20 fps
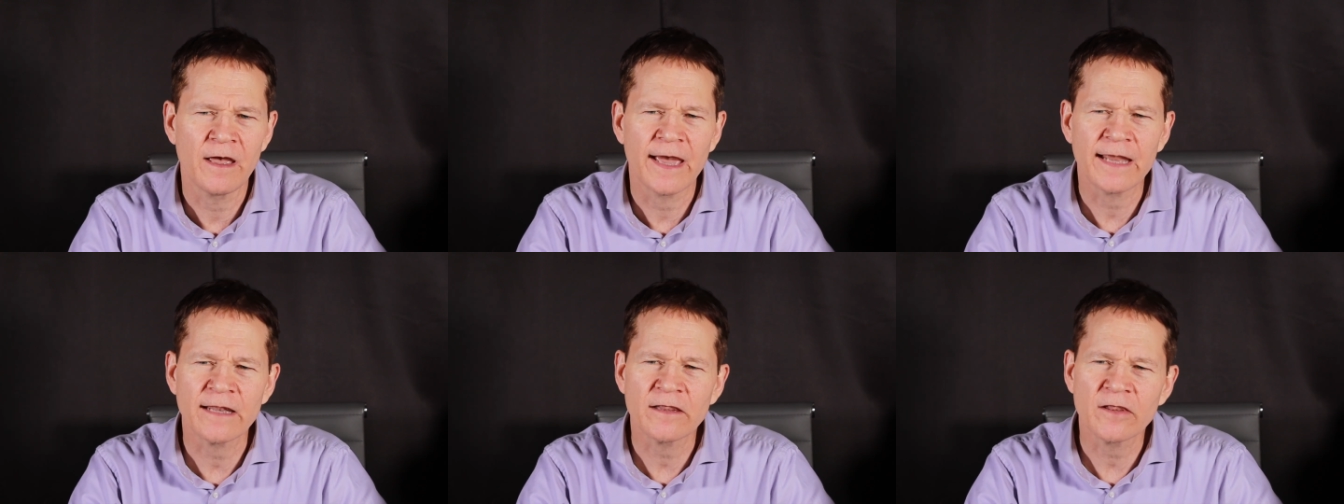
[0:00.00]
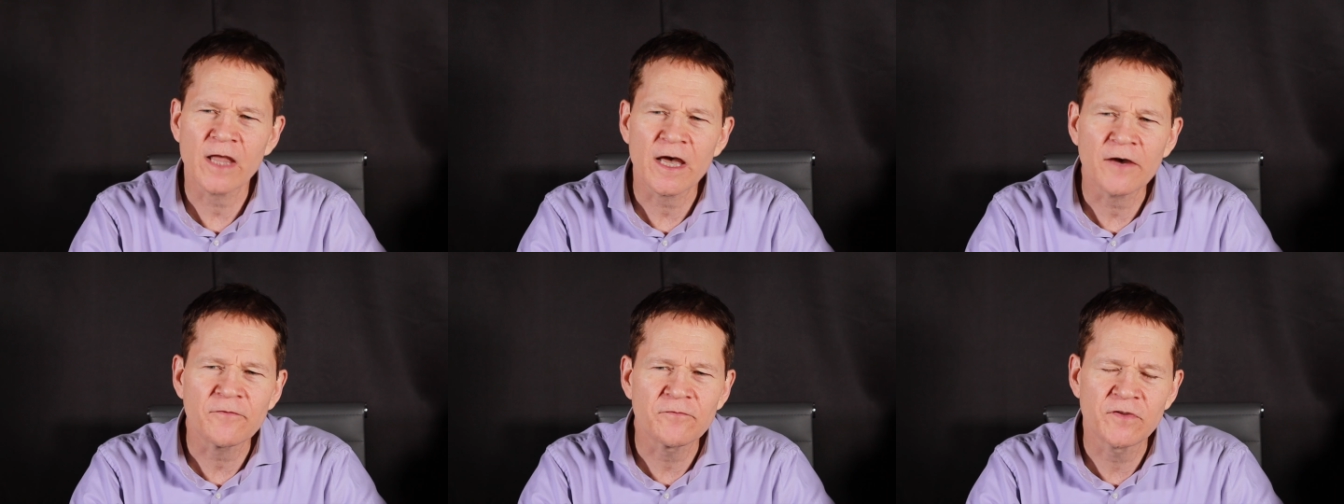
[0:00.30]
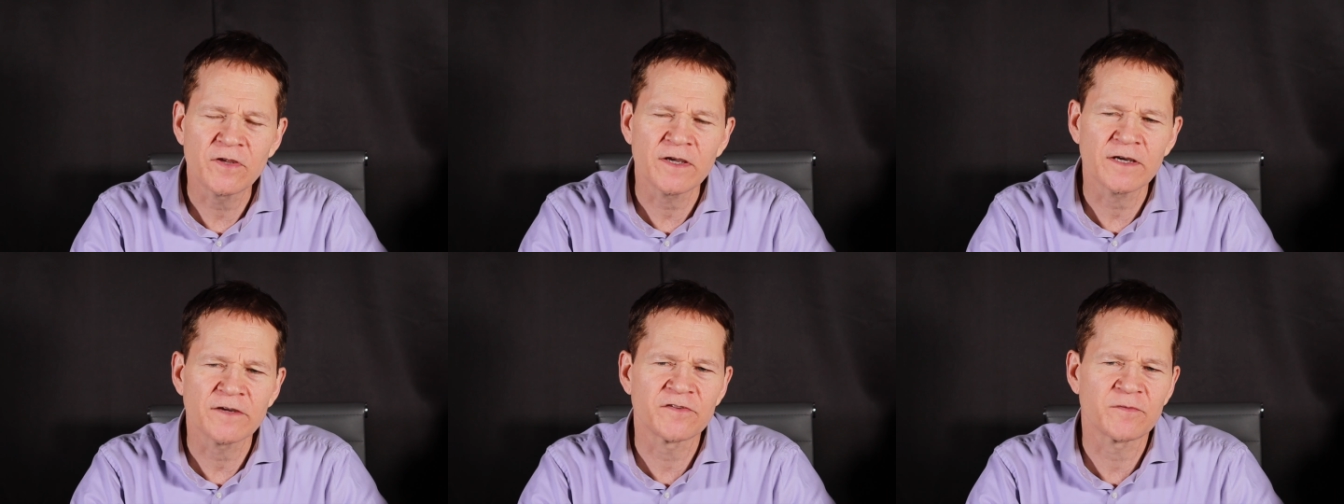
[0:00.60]
and
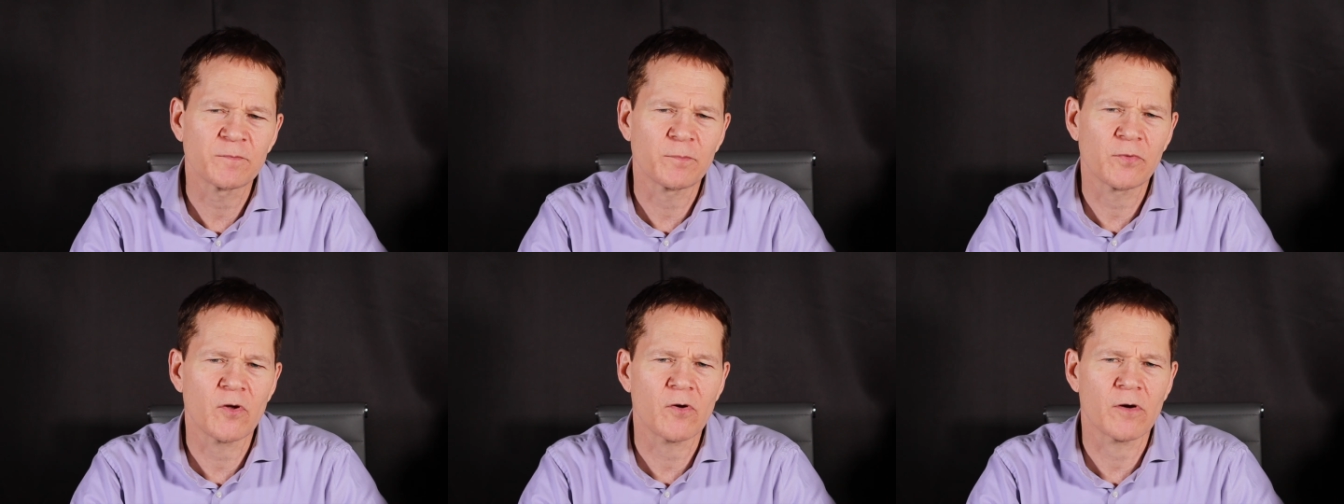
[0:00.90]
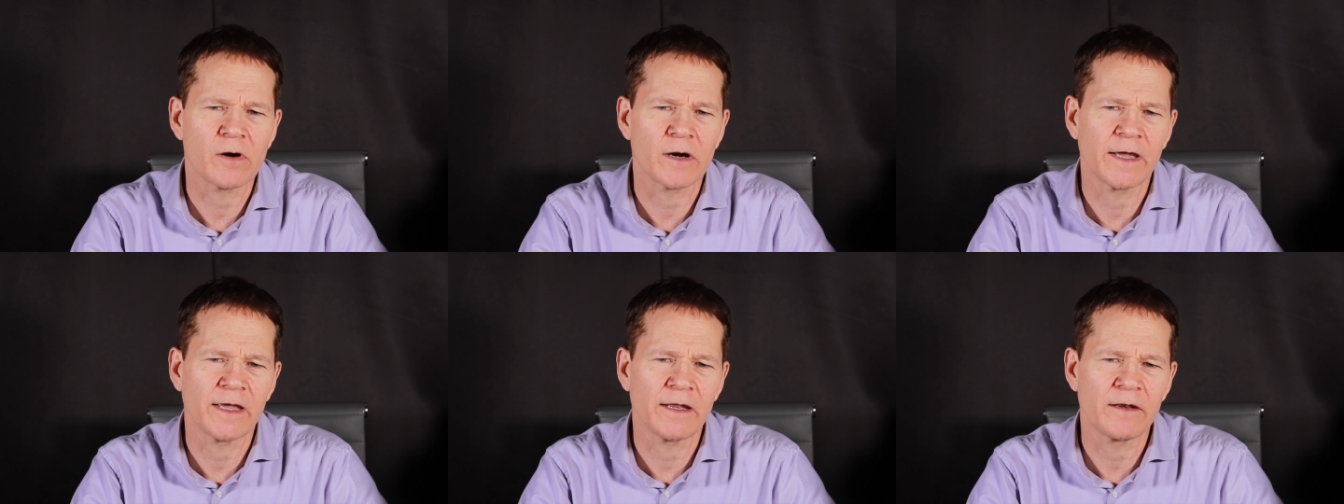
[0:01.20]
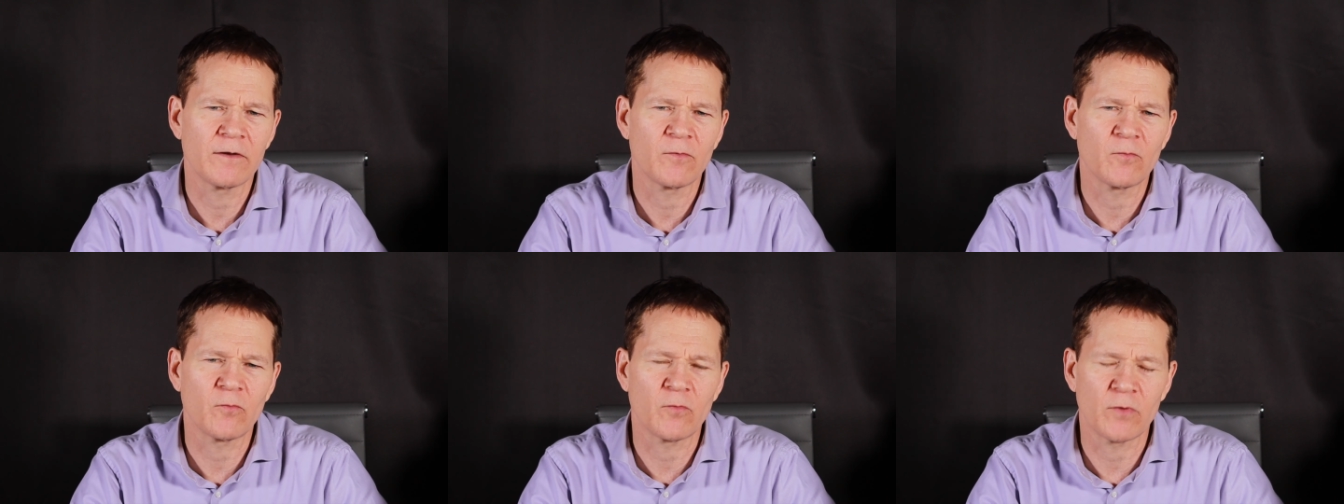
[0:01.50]
loved to explore
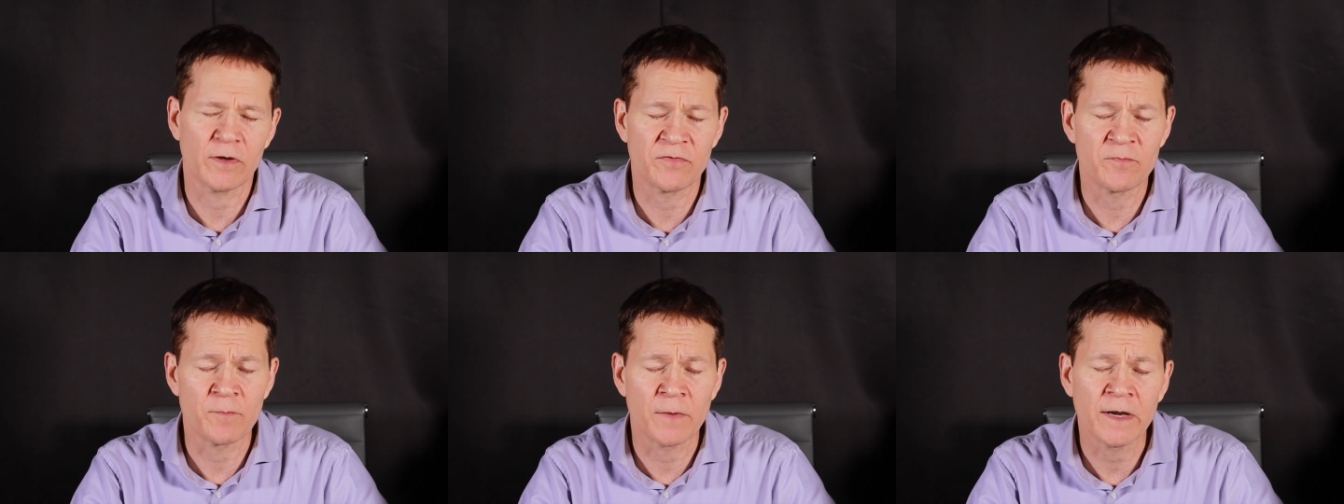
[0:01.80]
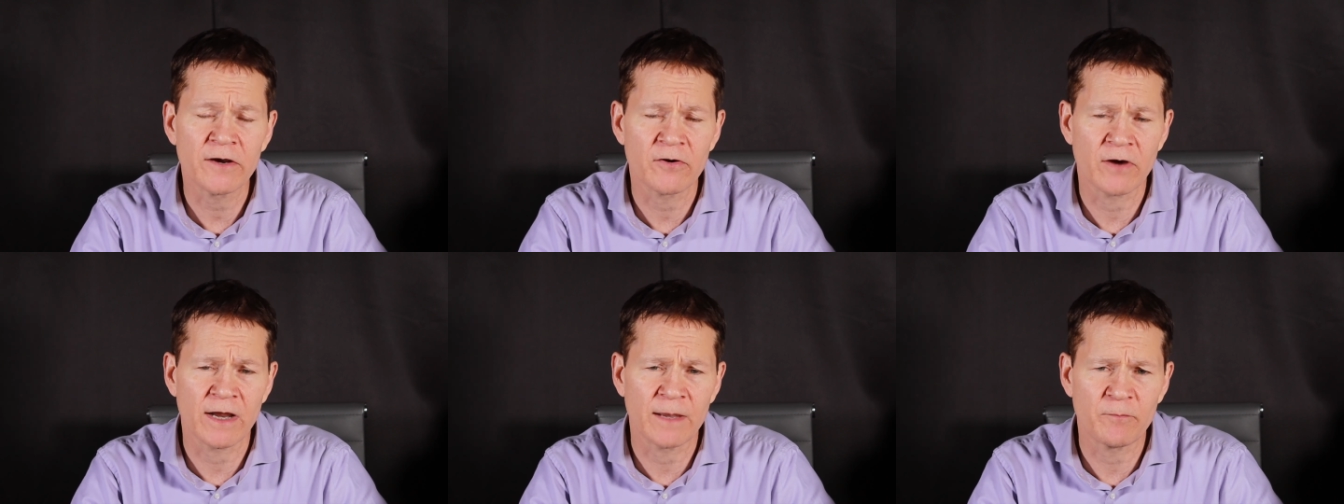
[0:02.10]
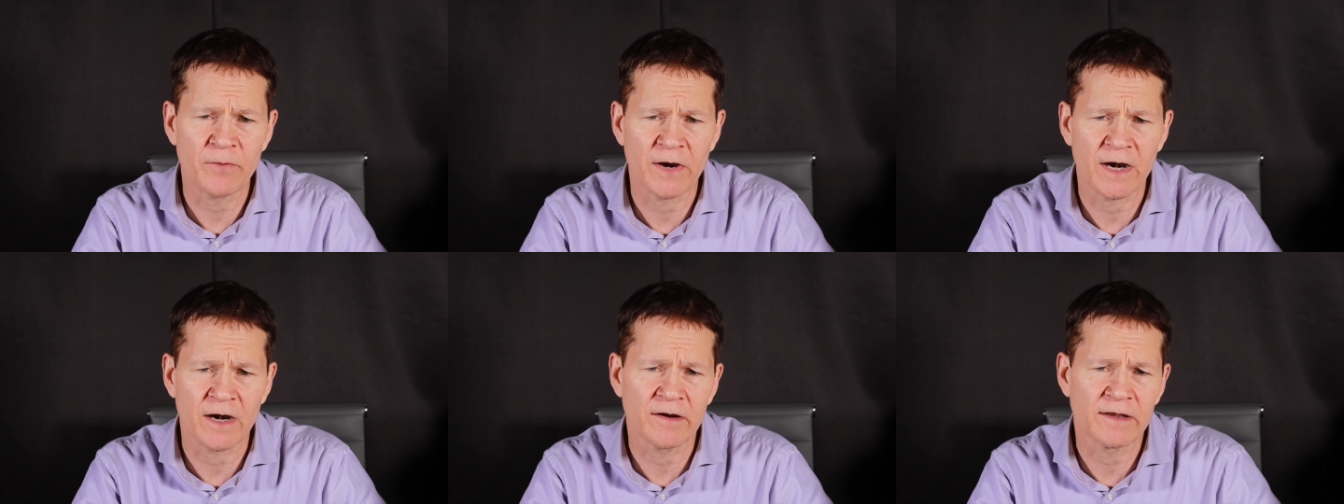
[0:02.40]
it with my
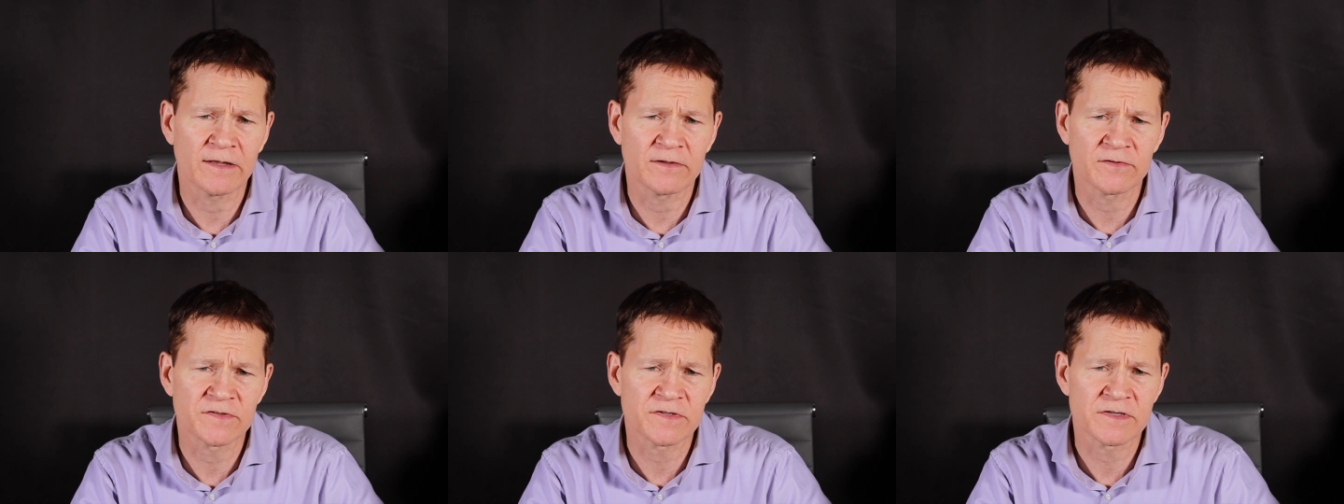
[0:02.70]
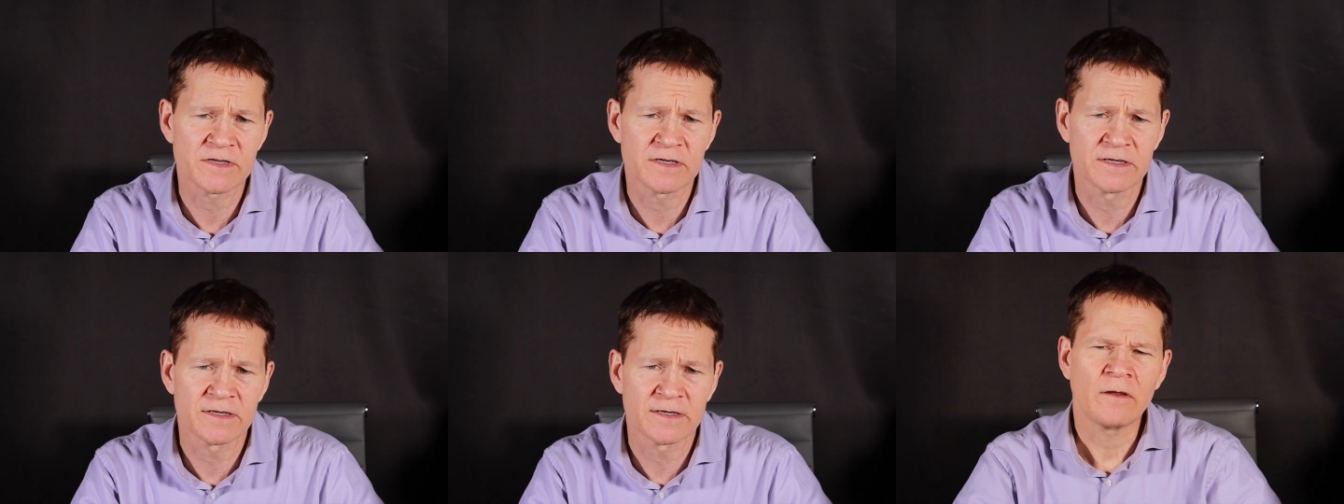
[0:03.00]
grandparents.